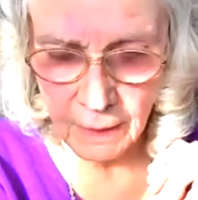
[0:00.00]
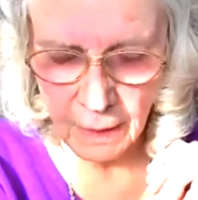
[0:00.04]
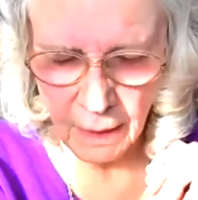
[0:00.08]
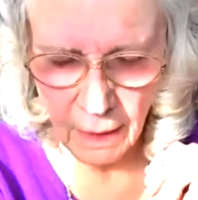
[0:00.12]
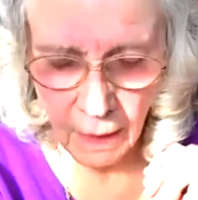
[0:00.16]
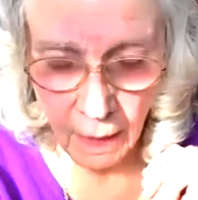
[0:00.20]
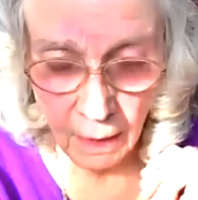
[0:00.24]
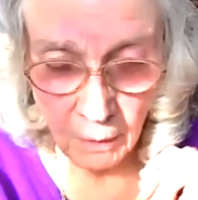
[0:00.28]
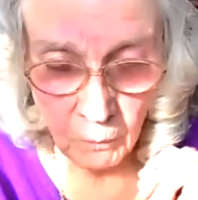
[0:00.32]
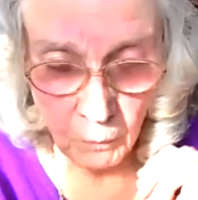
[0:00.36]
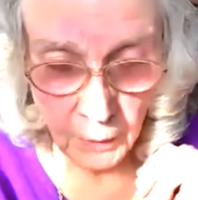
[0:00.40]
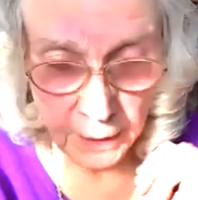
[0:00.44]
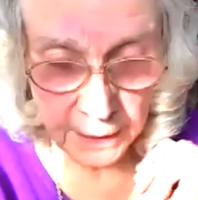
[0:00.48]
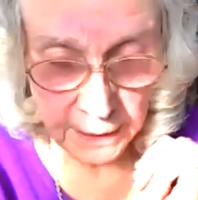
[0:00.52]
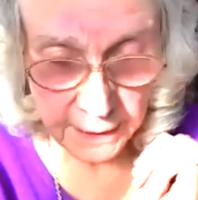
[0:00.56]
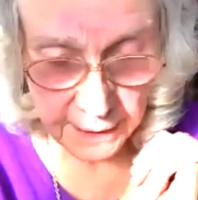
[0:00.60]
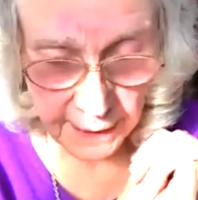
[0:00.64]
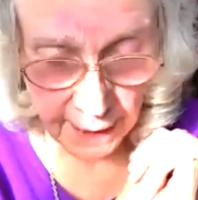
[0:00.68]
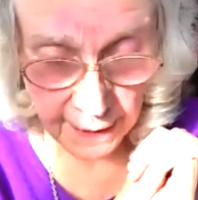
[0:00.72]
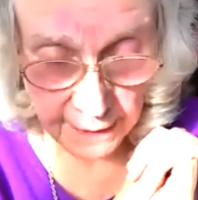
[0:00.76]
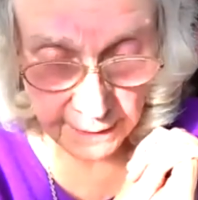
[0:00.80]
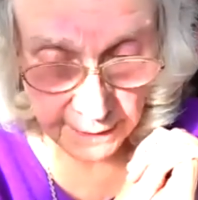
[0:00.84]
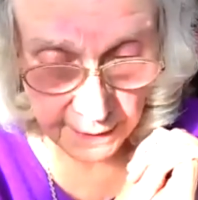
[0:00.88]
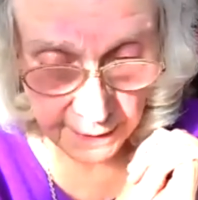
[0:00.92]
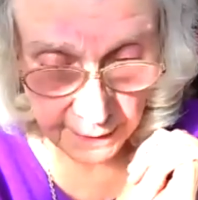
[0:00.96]
And we
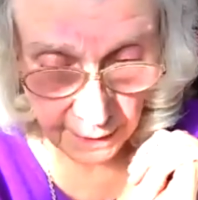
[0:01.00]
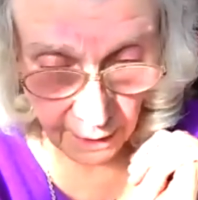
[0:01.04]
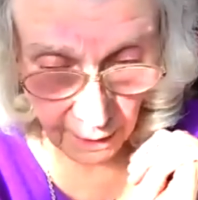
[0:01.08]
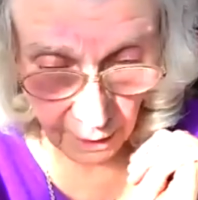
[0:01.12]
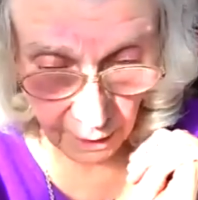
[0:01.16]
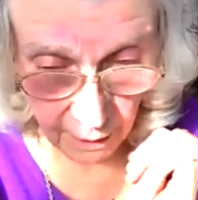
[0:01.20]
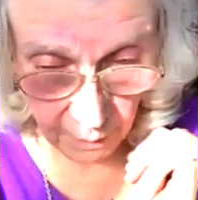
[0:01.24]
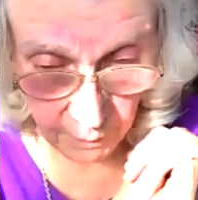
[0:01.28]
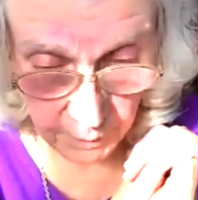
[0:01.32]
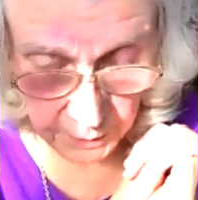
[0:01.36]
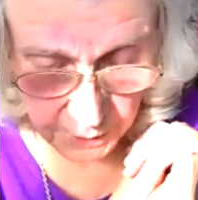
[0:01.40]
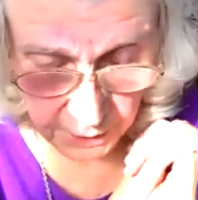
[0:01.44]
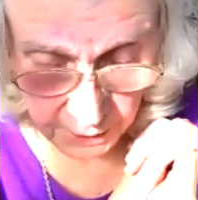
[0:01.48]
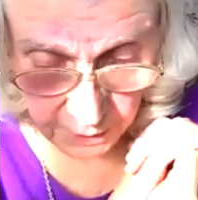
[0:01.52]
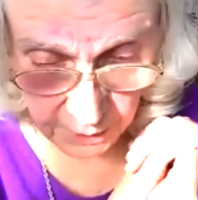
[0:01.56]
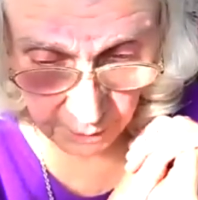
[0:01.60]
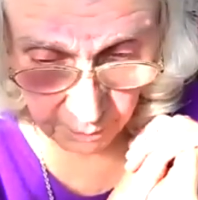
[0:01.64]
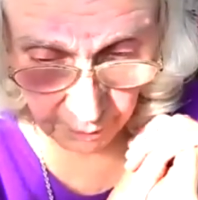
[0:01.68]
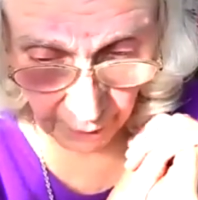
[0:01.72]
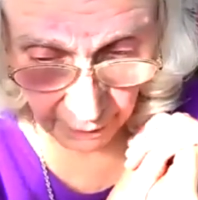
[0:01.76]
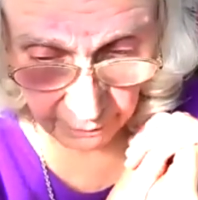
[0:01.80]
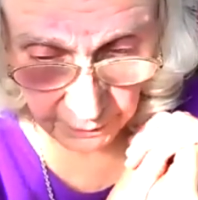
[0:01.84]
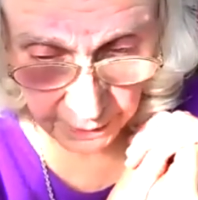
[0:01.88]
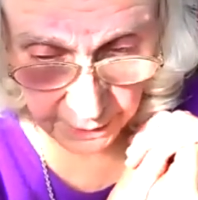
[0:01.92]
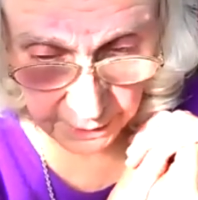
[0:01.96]
sent it up to the
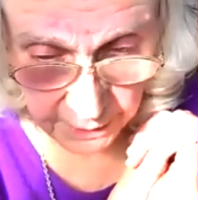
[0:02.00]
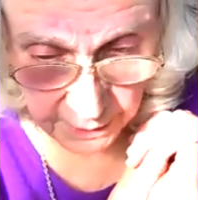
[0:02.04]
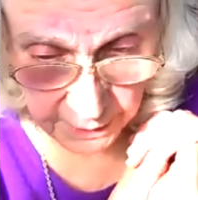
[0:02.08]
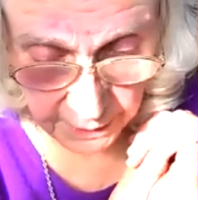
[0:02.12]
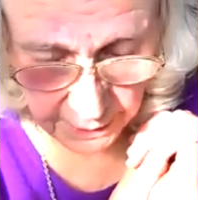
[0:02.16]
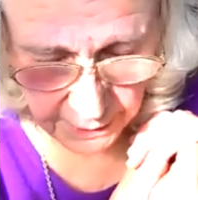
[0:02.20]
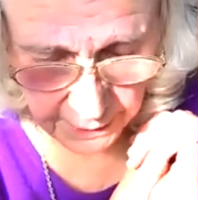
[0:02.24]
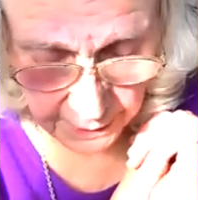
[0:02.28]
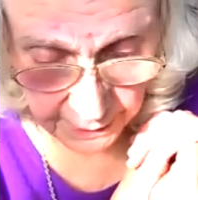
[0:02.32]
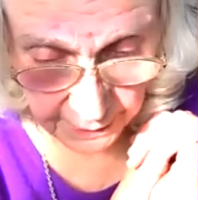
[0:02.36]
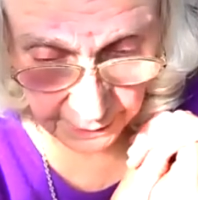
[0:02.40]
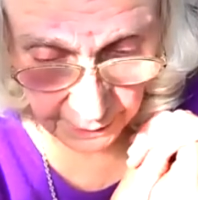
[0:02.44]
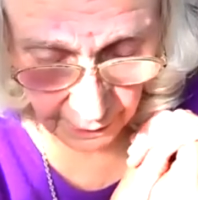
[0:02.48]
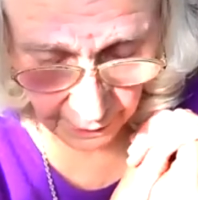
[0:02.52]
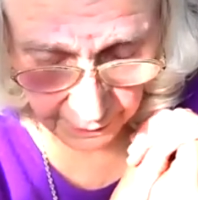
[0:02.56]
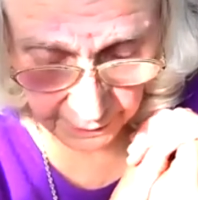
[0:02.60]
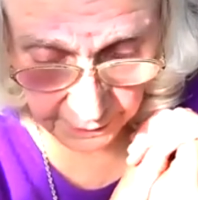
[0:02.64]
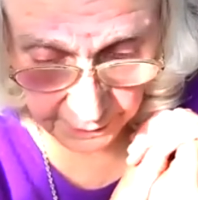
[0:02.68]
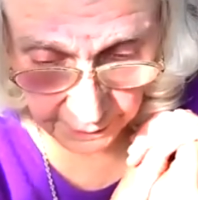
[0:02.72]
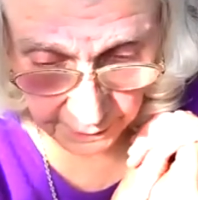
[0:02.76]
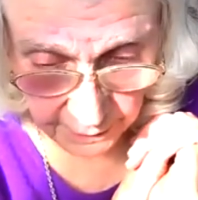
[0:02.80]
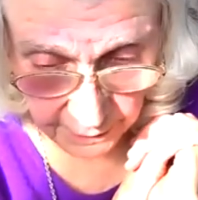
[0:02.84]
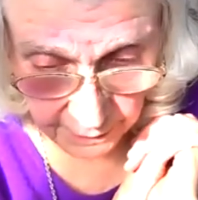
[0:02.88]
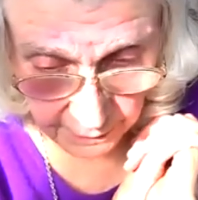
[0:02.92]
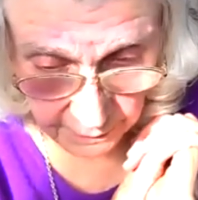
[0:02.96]
barristers in
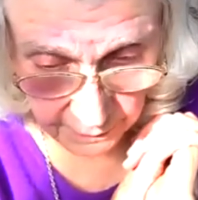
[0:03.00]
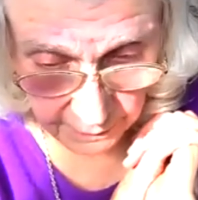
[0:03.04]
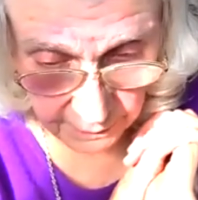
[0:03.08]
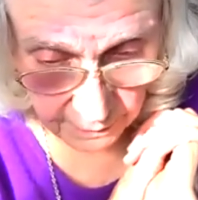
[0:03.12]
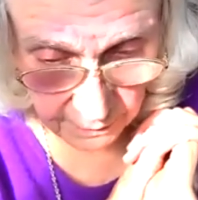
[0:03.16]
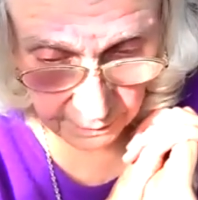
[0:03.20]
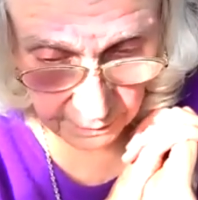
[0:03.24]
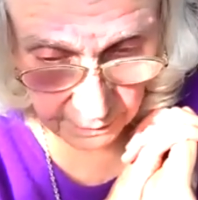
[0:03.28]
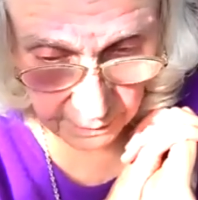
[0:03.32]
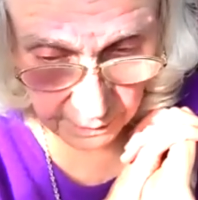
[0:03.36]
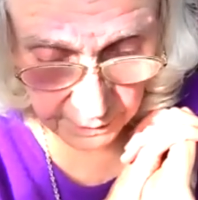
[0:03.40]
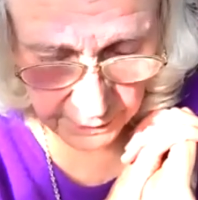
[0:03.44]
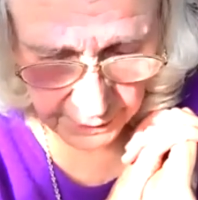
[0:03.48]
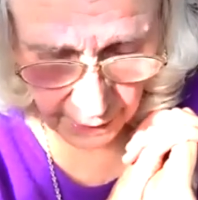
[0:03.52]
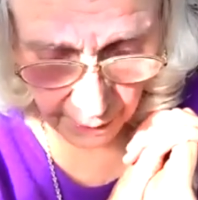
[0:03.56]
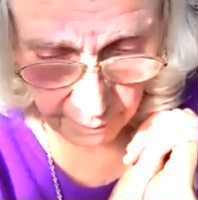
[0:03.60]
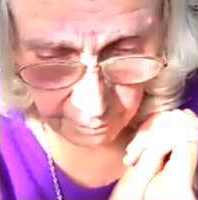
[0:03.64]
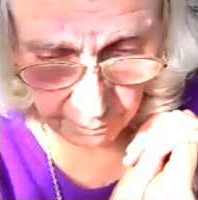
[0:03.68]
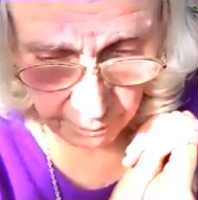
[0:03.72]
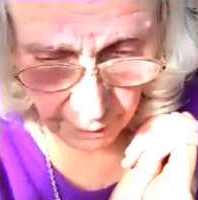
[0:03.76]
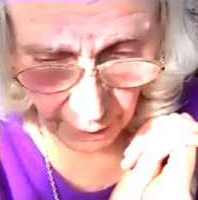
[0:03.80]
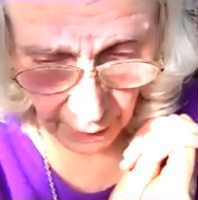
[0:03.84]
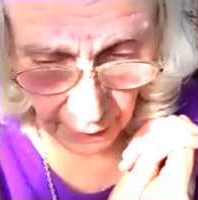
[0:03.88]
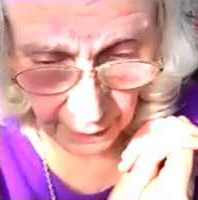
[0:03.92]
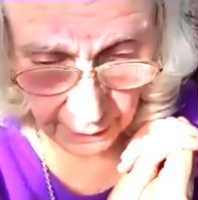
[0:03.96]
London, sat
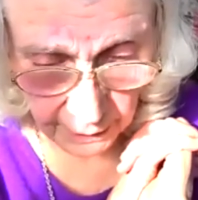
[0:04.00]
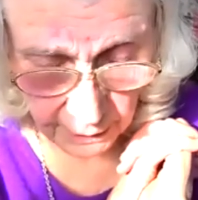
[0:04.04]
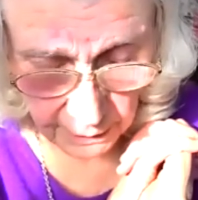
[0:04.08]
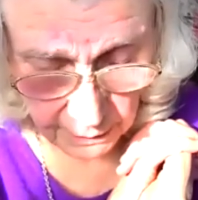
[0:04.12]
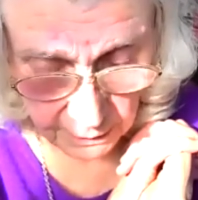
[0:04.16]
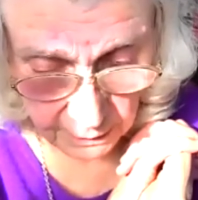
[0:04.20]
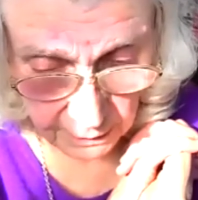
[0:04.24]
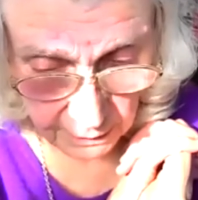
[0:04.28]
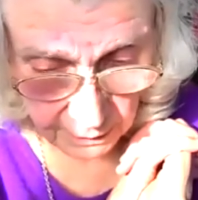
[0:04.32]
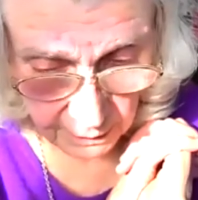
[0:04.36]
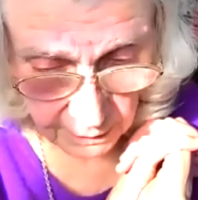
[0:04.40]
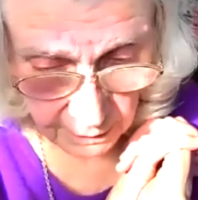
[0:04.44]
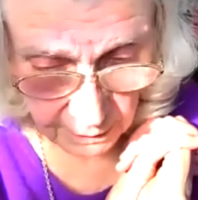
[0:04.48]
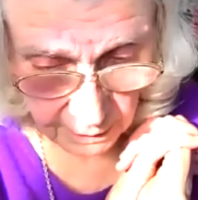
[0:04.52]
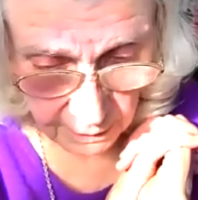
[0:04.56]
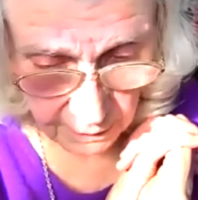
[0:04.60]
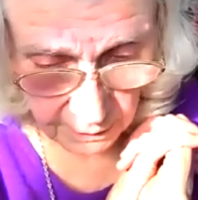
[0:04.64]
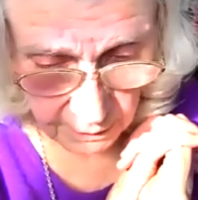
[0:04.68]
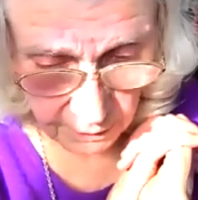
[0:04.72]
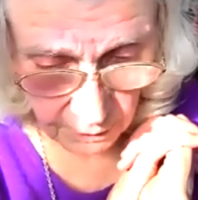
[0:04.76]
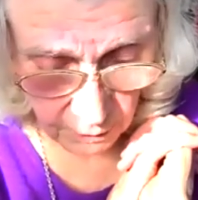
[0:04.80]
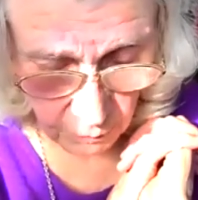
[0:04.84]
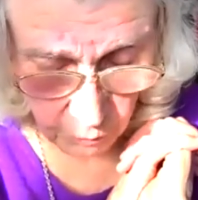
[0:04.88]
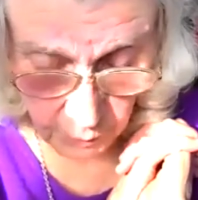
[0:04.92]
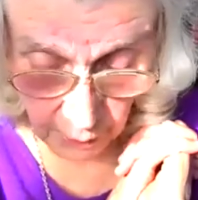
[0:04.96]
back and
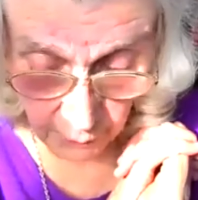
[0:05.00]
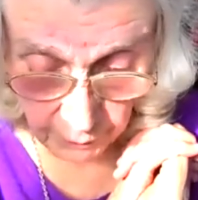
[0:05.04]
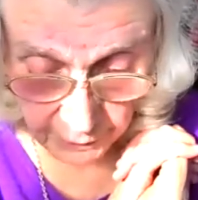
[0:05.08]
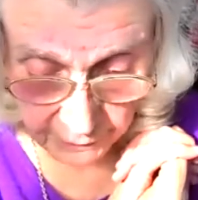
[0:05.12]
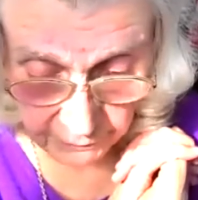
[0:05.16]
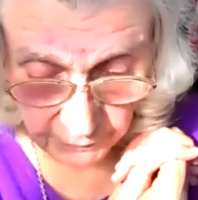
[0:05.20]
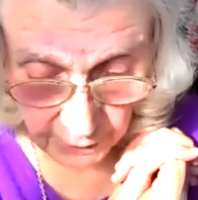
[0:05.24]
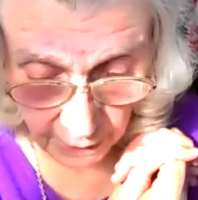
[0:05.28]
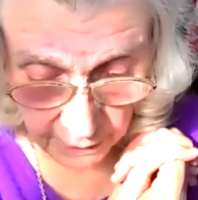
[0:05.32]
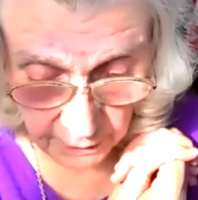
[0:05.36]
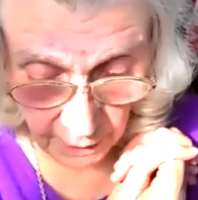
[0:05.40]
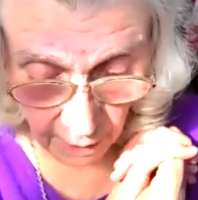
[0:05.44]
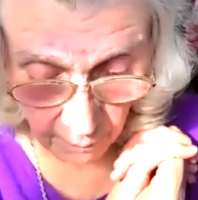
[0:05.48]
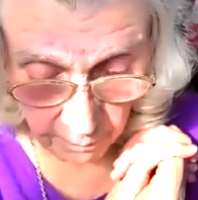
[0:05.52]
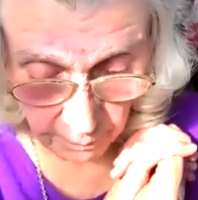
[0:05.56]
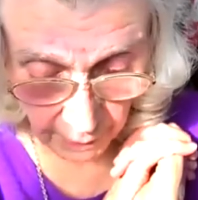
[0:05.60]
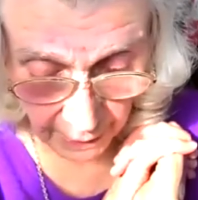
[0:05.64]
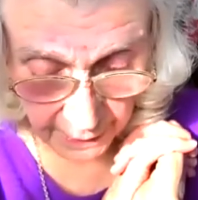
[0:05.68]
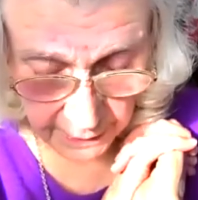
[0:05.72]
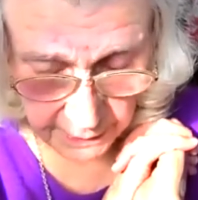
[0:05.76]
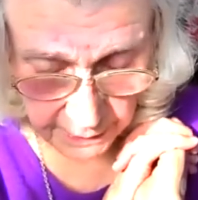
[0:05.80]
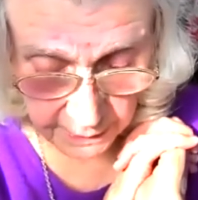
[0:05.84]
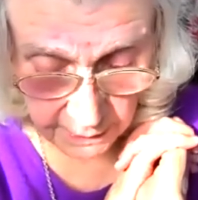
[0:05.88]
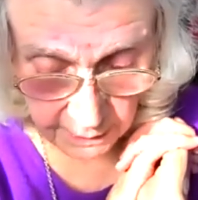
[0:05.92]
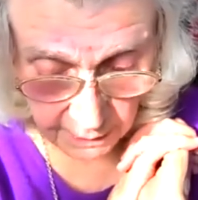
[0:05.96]
thought, well, we've done our
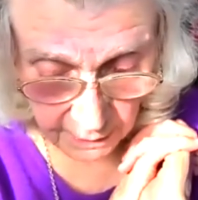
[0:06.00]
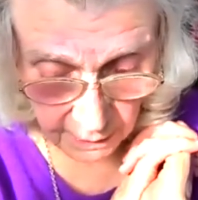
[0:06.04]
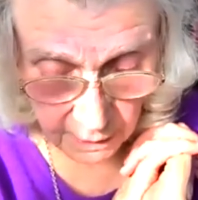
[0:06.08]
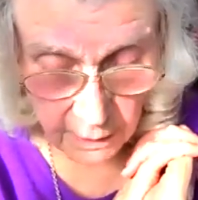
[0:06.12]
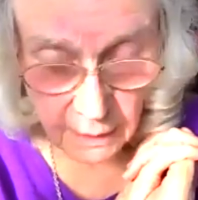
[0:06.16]
best.